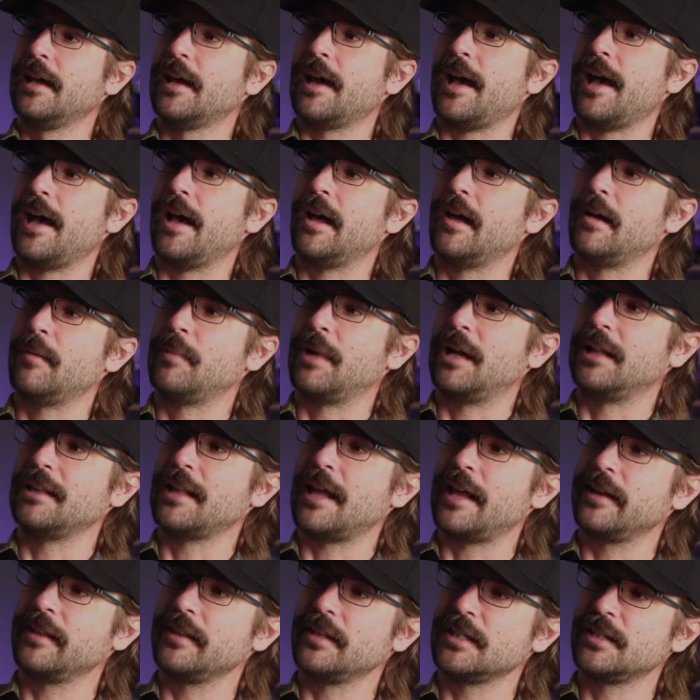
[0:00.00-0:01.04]
A
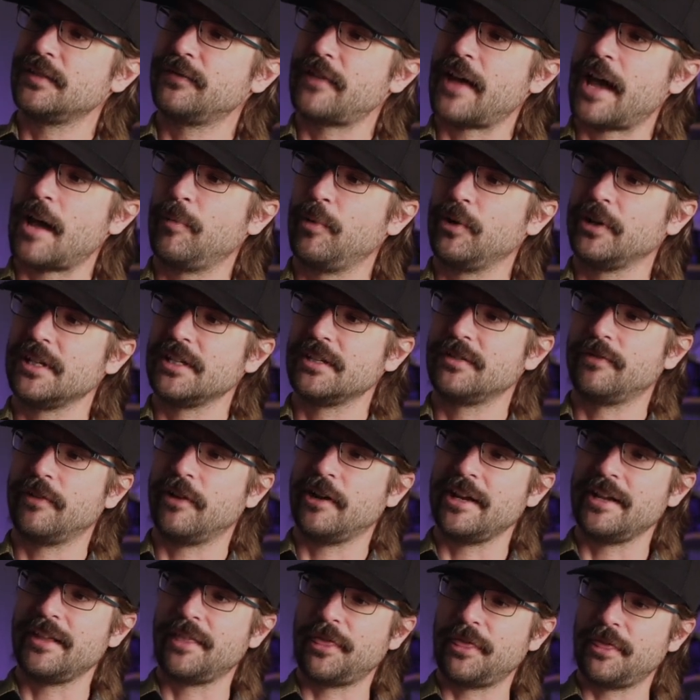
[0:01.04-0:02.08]
lot of this fabric is
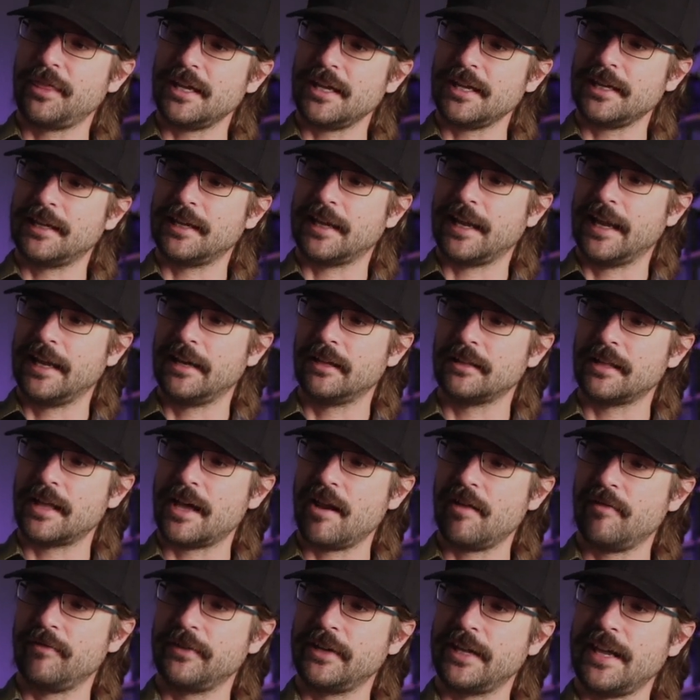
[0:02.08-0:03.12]
very thick, and a lot
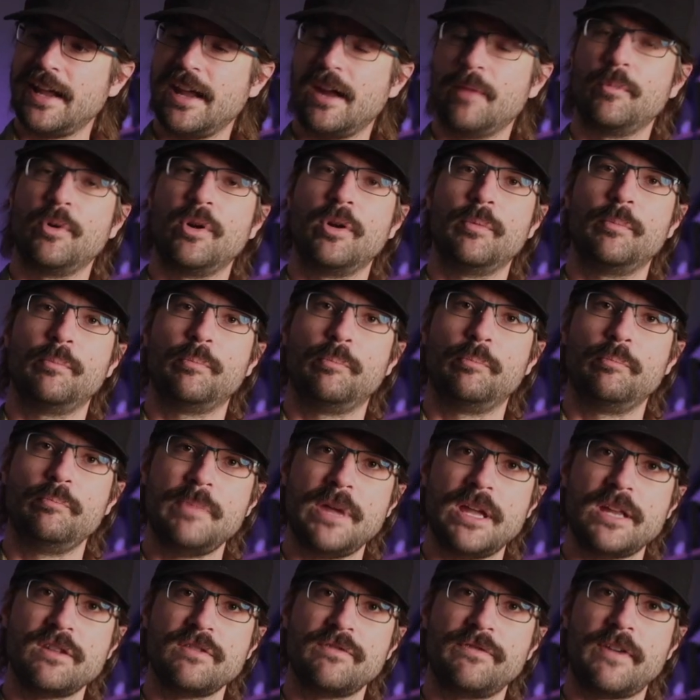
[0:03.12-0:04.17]
of camera
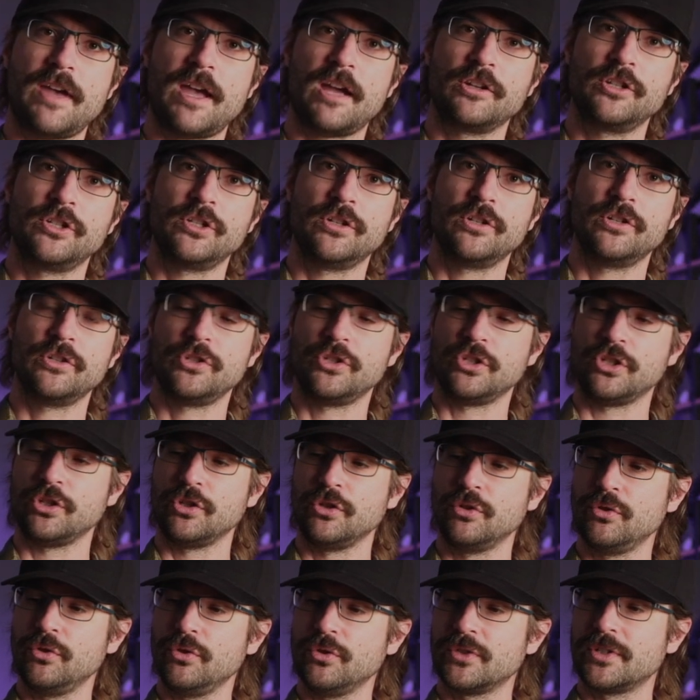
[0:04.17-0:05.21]
manufacturers
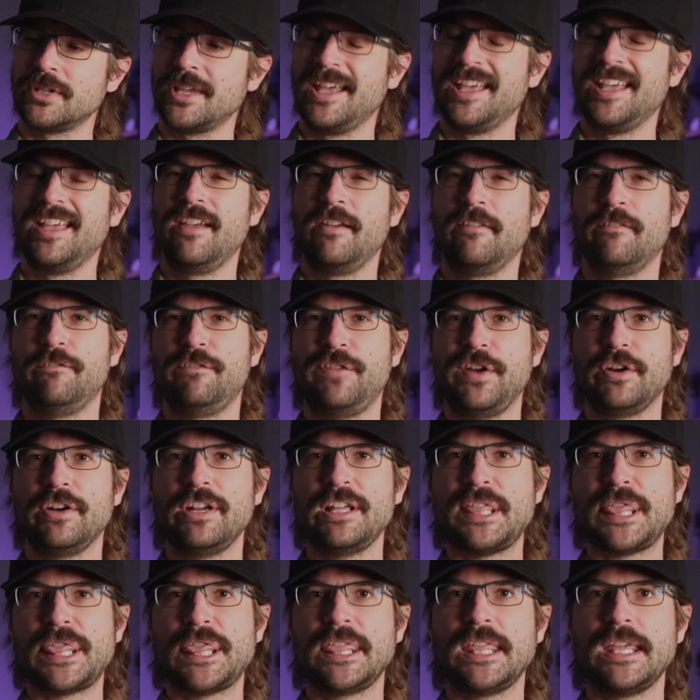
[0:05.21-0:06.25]
use very
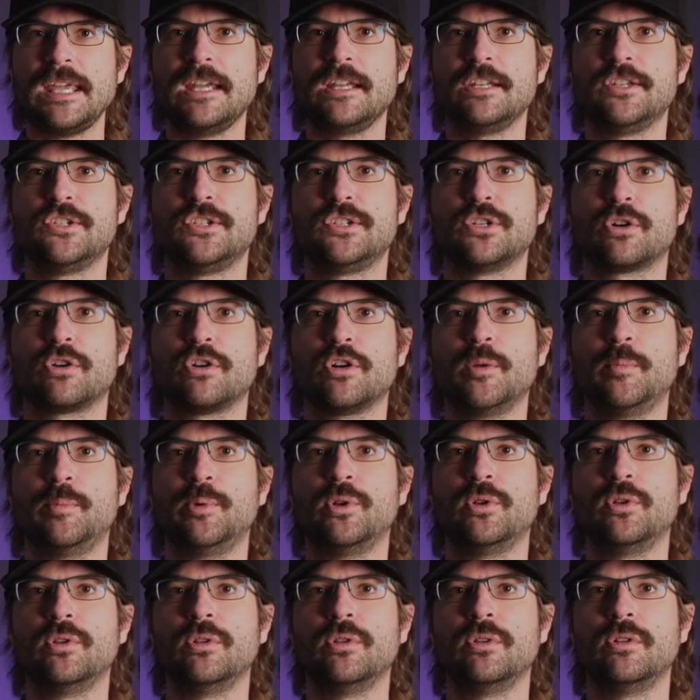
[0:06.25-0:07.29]
thick,
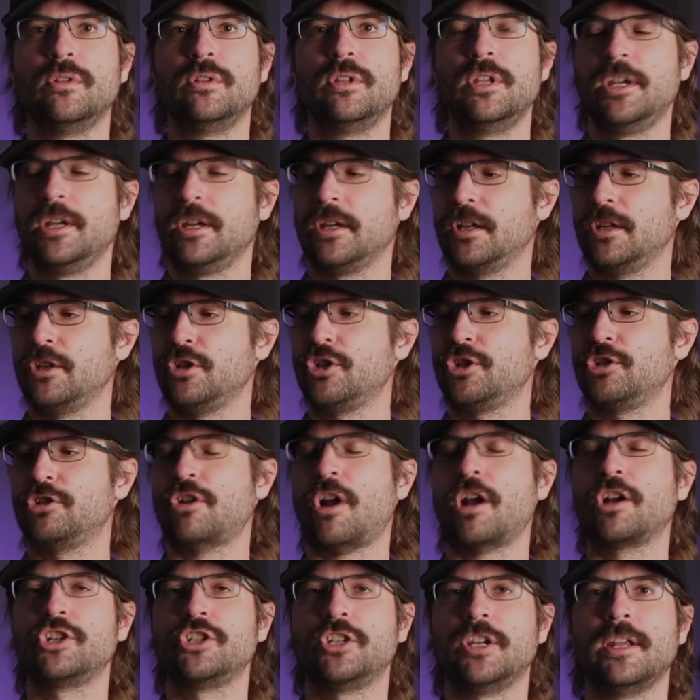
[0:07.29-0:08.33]
durable
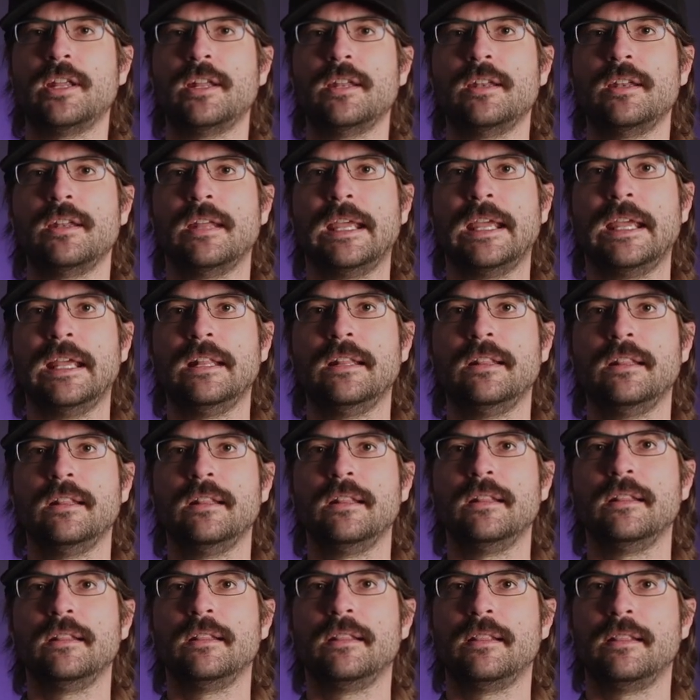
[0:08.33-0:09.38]
construction
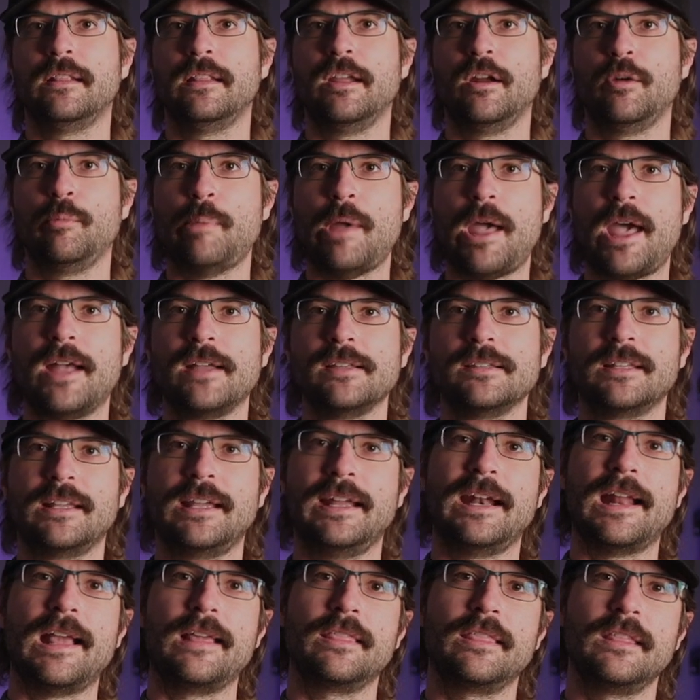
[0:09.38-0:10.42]
in their bags.
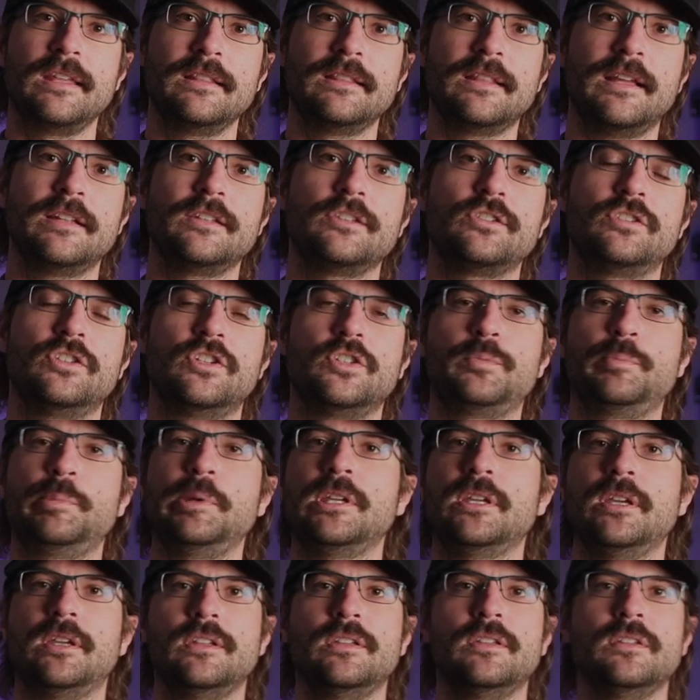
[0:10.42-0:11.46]
And I think that's just
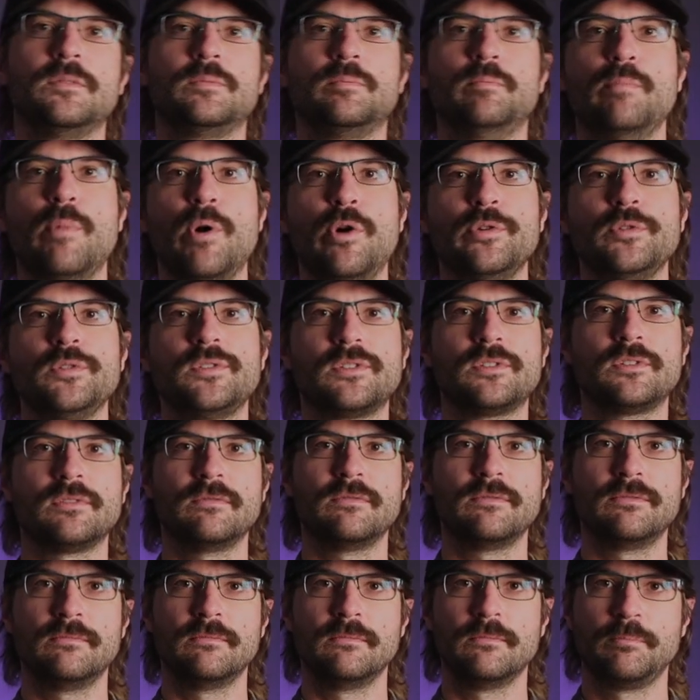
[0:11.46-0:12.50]
because most
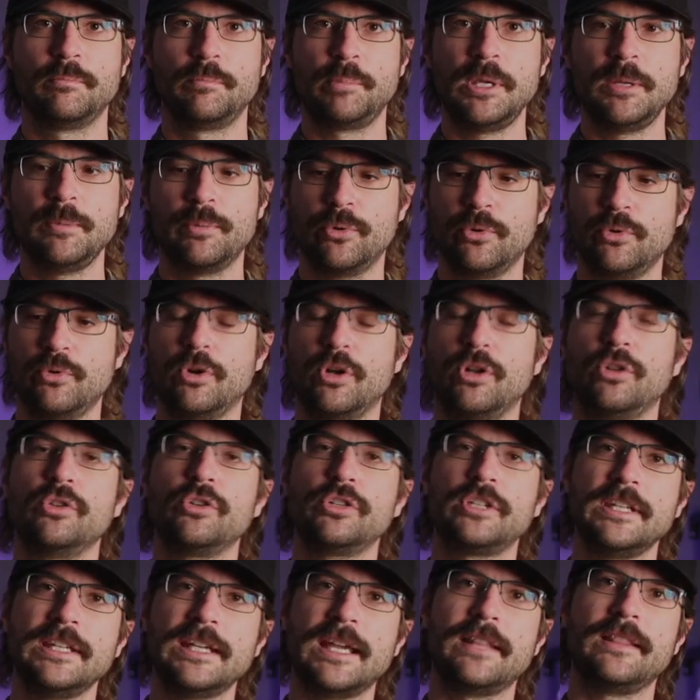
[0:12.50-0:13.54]
people who are
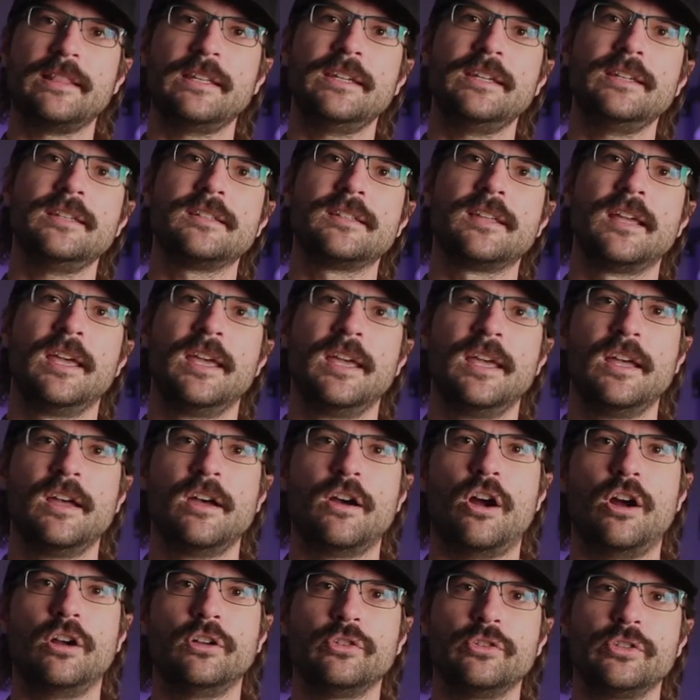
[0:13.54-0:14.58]
looking at these
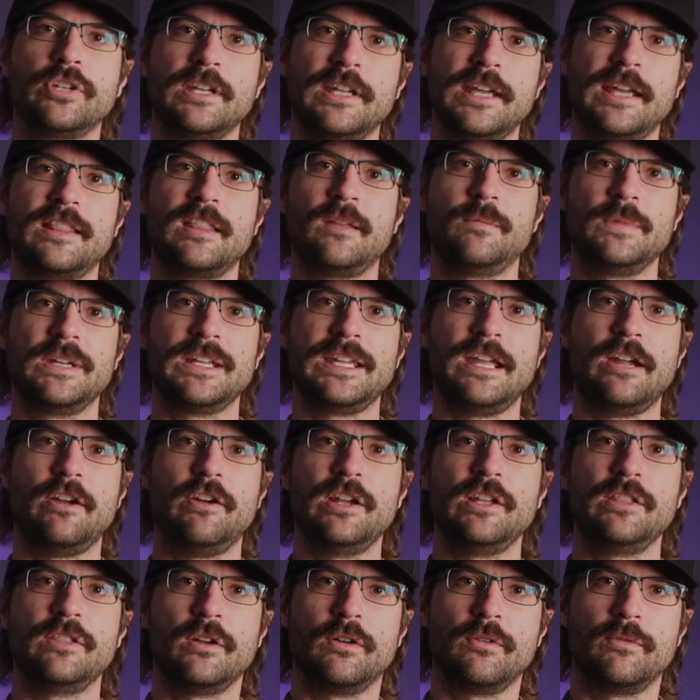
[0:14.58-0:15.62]
are looking at them to
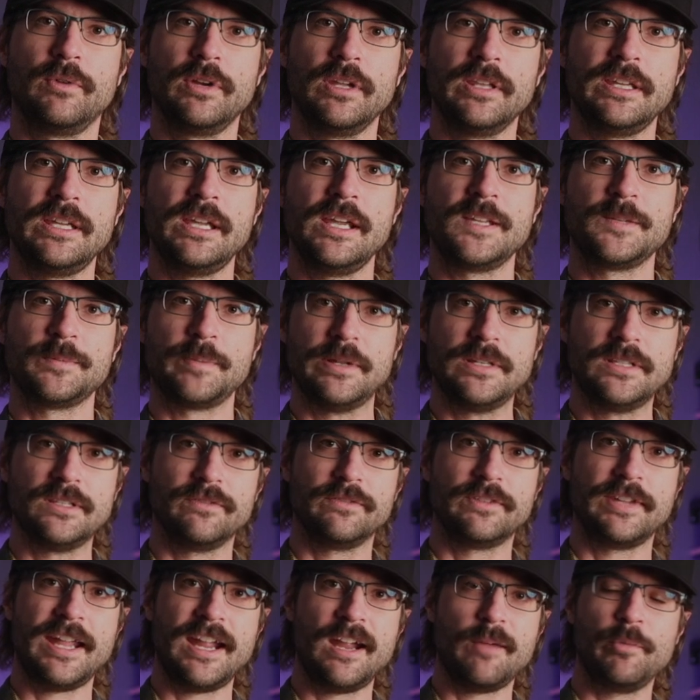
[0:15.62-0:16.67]
carry their really expensive
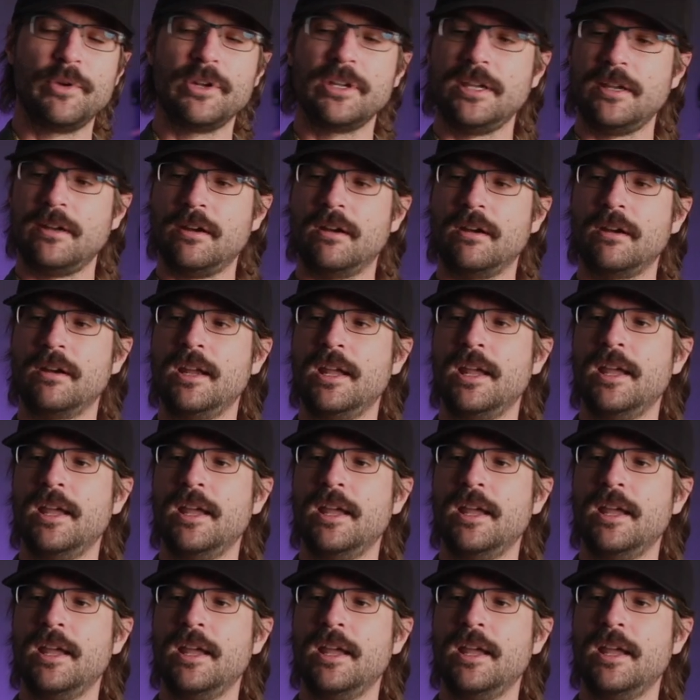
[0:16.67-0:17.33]
camera gear.